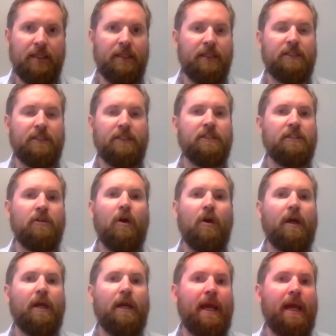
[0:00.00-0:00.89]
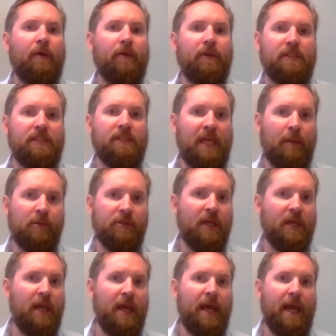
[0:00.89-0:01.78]
This does not count the same
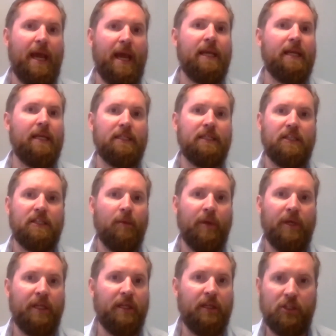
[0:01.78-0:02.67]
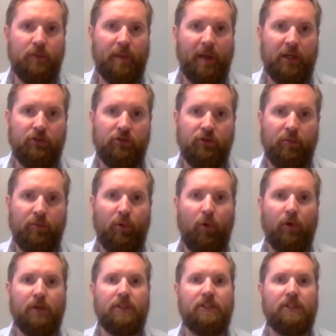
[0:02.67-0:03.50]
as handing somebody an inspection report.